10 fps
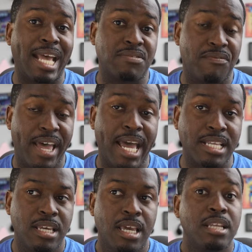as a
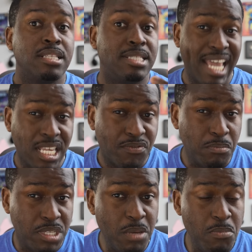fact. Des from
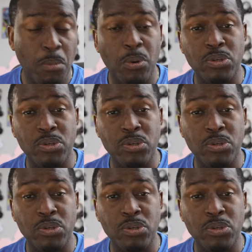T-Mobile